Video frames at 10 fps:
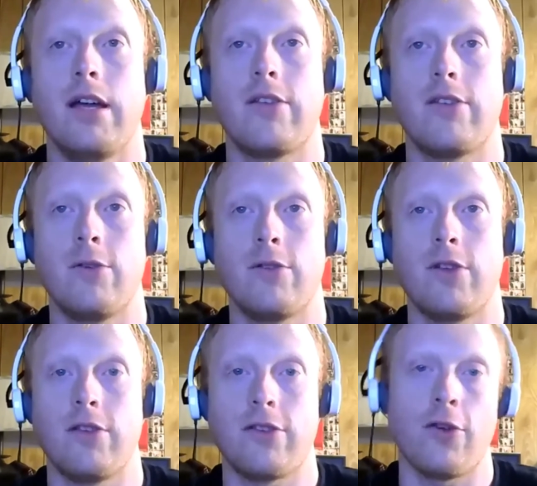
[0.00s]
It's
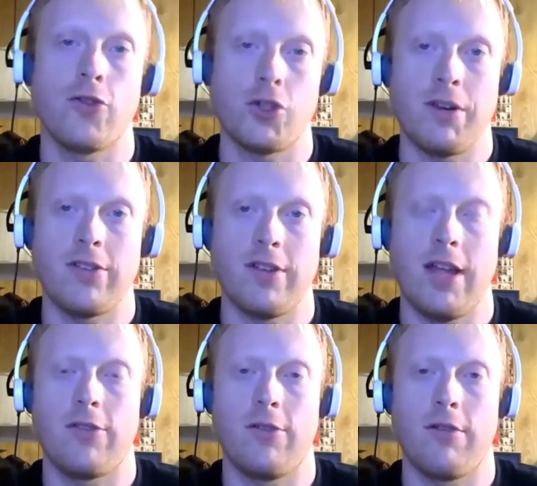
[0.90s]
used in surgeries and
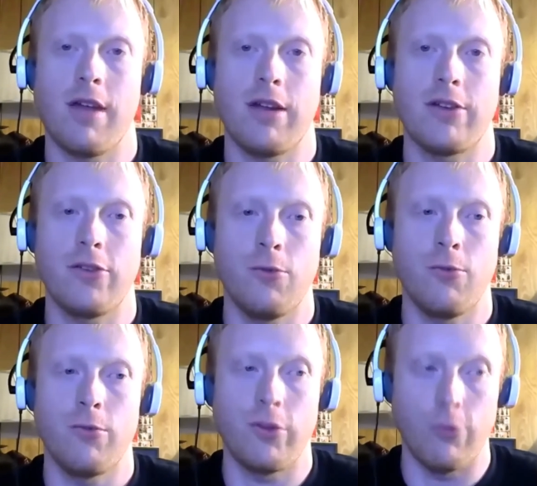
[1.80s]
that sort of thing
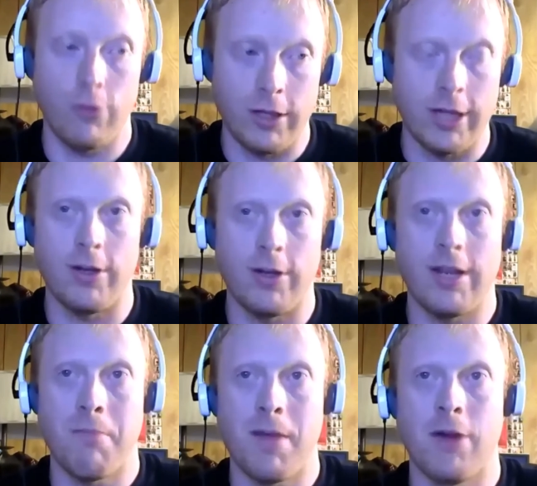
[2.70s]
to
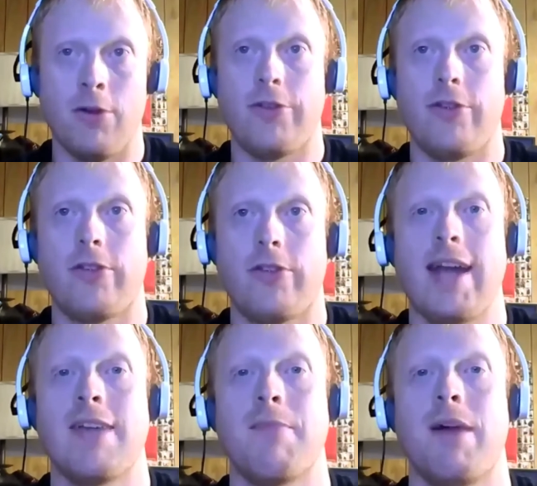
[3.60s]
literally melt
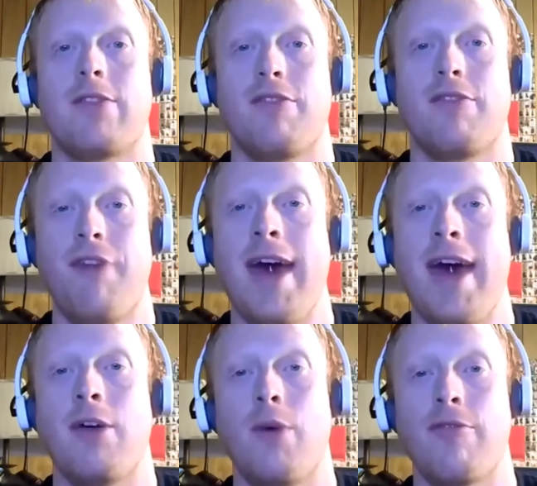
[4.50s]
tiny amounts of
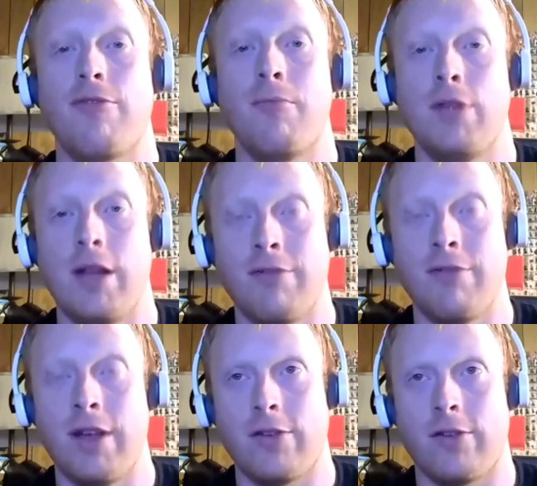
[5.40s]
fat away from blood
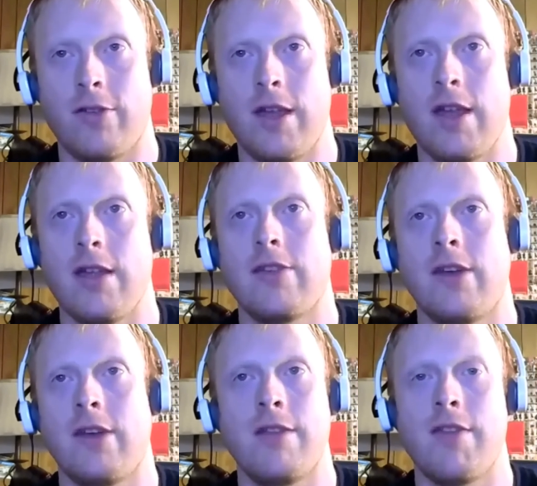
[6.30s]
vessels
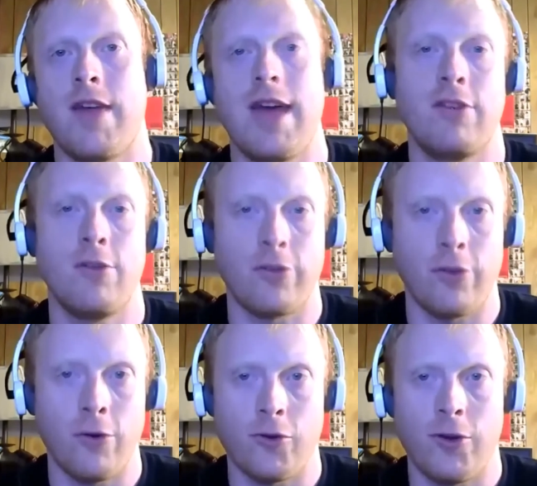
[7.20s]
that they have to do
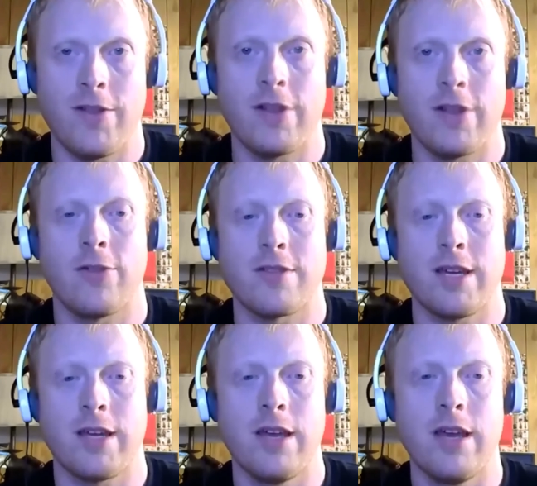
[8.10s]
surgery on, that sort of
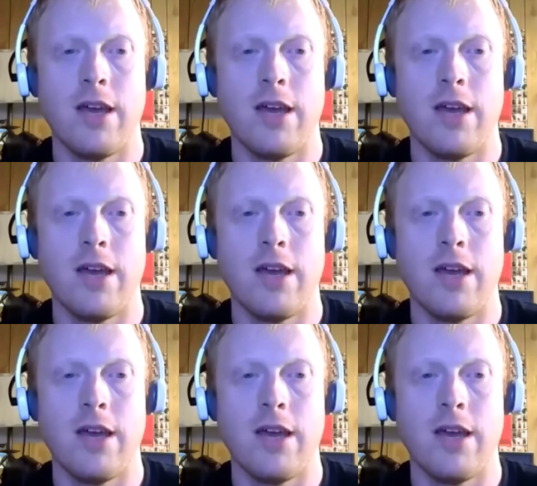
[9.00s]
thing.